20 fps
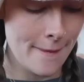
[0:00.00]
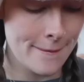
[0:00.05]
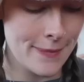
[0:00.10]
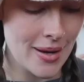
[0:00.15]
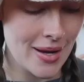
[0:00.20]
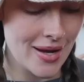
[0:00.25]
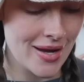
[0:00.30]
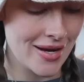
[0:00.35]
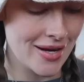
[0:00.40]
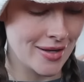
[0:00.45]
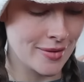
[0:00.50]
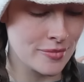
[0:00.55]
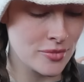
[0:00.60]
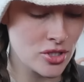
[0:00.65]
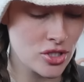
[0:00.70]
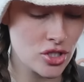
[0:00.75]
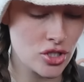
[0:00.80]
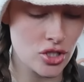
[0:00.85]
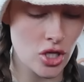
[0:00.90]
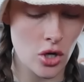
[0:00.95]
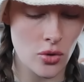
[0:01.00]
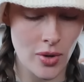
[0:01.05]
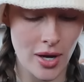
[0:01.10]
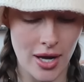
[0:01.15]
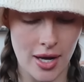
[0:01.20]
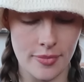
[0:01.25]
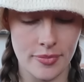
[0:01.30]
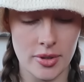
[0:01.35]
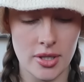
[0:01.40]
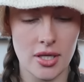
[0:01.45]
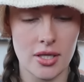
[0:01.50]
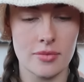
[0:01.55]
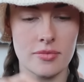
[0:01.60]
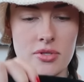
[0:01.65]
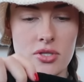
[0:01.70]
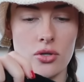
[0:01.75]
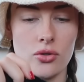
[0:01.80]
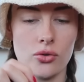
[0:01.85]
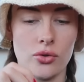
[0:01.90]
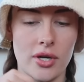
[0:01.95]
But I'm so happy and I'm
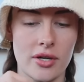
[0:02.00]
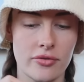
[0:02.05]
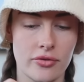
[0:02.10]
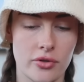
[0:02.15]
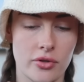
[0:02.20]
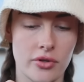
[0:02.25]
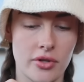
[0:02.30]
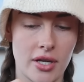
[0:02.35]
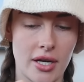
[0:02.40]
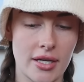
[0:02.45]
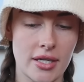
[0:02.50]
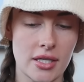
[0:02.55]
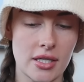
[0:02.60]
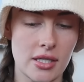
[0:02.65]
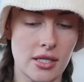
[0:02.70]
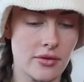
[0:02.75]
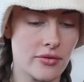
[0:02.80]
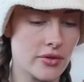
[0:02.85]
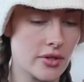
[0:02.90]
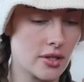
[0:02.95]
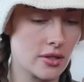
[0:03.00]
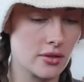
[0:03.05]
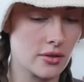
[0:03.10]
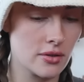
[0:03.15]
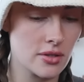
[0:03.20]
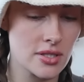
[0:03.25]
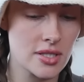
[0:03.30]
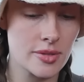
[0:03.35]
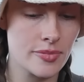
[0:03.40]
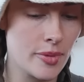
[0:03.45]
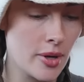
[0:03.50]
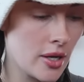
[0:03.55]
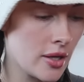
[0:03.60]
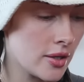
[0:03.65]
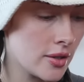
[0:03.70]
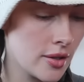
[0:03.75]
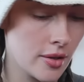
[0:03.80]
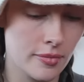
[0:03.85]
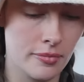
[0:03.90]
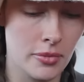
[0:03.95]
so grateful that I can even
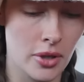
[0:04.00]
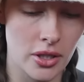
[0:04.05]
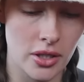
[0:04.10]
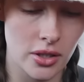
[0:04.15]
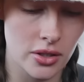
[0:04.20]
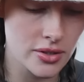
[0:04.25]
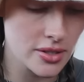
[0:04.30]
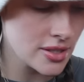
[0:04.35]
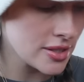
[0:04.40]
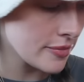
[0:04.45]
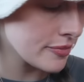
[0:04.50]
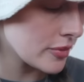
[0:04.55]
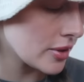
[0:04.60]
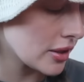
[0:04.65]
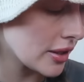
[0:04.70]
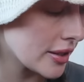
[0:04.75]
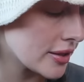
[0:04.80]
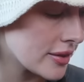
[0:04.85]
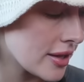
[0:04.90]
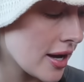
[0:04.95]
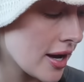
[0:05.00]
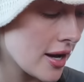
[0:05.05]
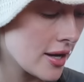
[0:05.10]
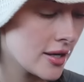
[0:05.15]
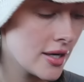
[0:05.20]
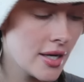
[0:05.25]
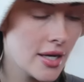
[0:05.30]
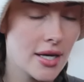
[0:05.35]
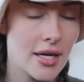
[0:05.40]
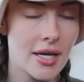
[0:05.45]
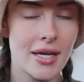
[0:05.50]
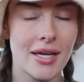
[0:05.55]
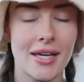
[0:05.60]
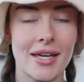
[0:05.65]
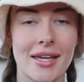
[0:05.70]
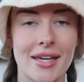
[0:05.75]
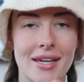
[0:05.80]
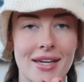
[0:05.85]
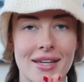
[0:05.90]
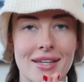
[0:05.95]
spend money on something like that,
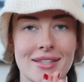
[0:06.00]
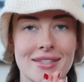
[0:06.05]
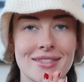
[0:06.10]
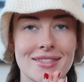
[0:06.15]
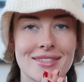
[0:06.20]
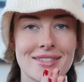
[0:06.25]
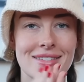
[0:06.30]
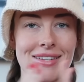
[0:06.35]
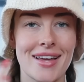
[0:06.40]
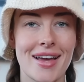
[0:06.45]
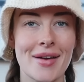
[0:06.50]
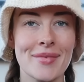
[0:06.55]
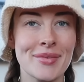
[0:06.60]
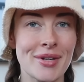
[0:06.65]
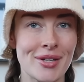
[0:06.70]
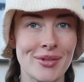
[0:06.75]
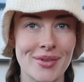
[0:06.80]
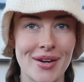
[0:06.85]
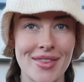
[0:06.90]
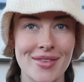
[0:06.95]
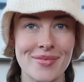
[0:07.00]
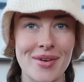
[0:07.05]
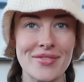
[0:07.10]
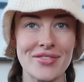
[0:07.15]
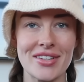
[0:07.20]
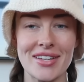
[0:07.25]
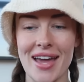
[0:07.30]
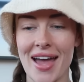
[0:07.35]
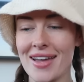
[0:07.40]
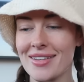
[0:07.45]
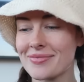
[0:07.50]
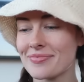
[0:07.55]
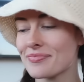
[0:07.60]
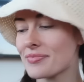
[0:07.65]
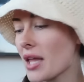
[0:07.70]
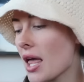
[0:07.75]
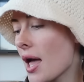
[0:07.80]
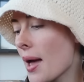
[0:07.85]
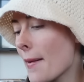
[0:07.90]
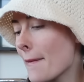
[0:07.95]
and I'm gonna wear them every day.
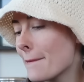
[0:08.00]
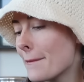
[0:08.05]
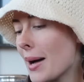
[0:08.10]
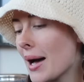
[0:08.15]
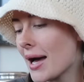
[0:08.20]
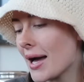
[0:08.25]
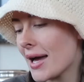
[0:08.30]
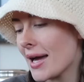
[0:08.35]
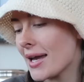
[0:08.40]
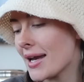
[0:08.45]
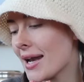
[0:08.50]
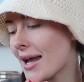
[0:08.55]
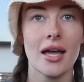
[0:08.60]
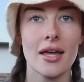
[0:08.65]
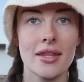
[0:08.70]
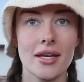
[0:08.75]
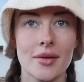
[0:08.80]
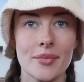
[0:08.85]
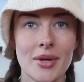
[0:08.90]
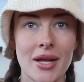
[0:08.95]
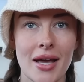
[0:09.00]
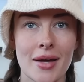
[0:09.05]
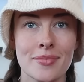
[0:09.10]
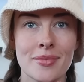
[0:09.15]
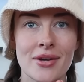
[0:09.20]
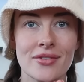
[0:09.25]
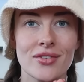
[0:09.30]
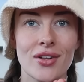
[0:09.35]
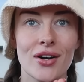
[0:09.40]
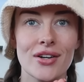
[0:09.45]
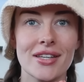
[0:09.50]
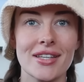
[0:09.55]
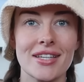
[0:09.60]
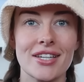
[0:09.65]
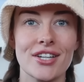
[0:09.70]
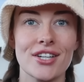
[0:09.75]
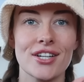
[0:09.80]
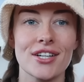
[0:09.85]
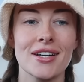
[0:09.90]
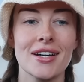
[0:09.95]
But I think I'm gonna end my vlog
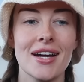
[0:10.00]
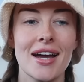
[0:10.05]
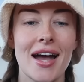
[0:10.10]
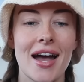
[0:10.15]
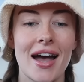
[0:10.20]
here.